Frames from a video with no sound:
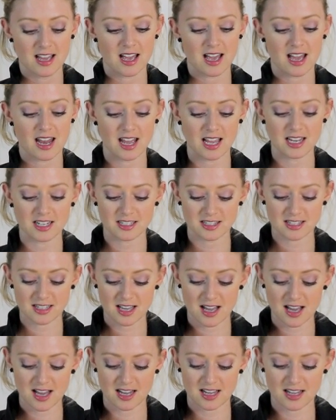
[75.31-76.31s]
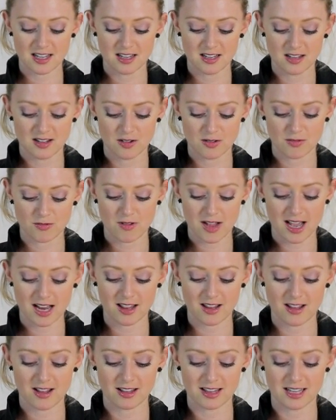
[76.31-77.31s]
and I just cut it right
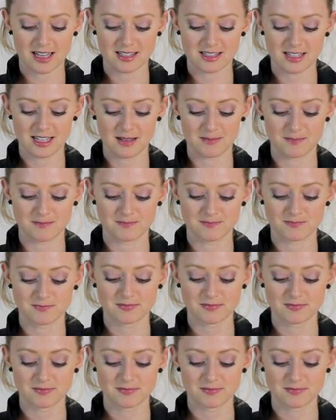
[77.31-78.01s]
along that seam.